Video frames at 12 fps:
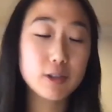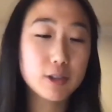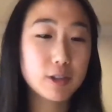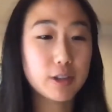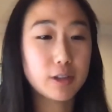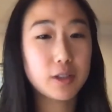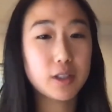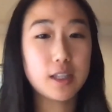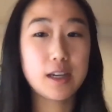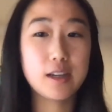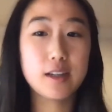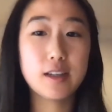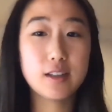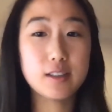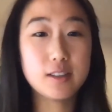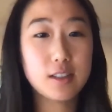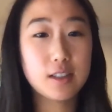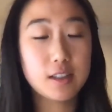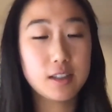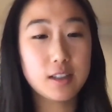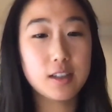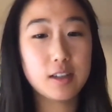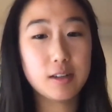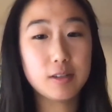agree with that. And,
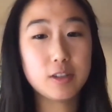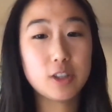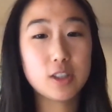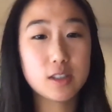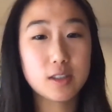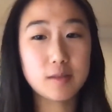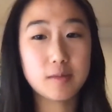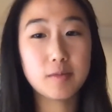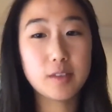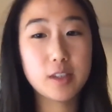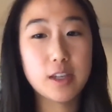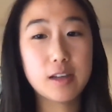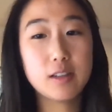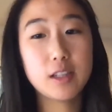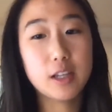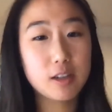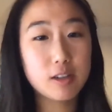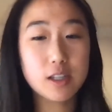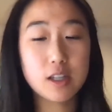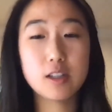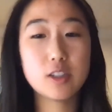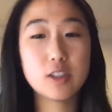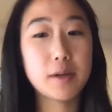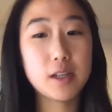just, yeah, like you said,
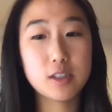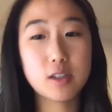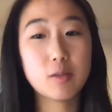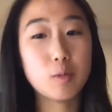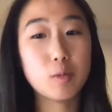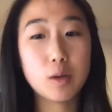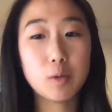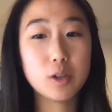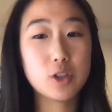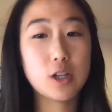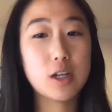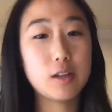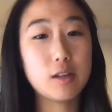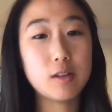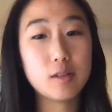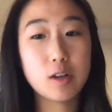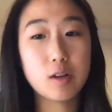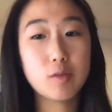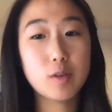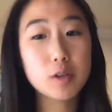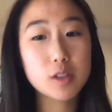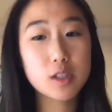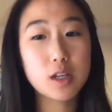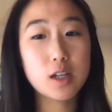it depends on what we're trying to,
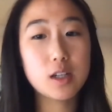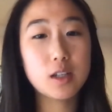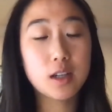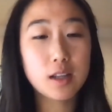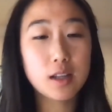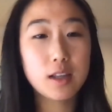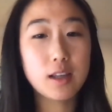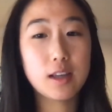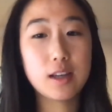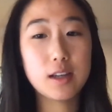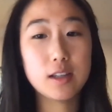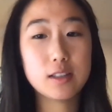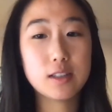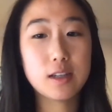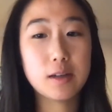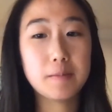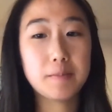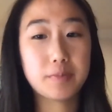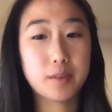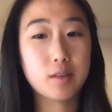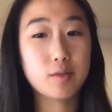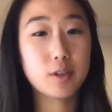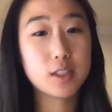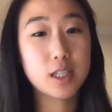focus on. And
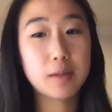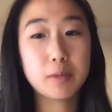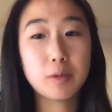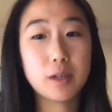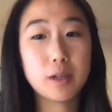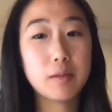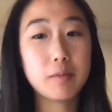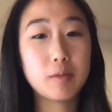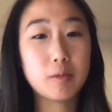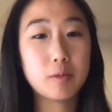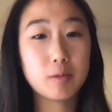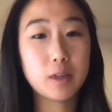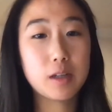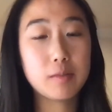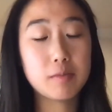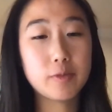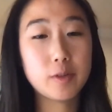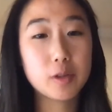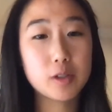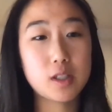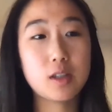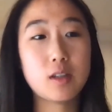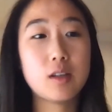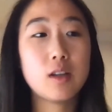for example, when I'm
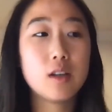focusing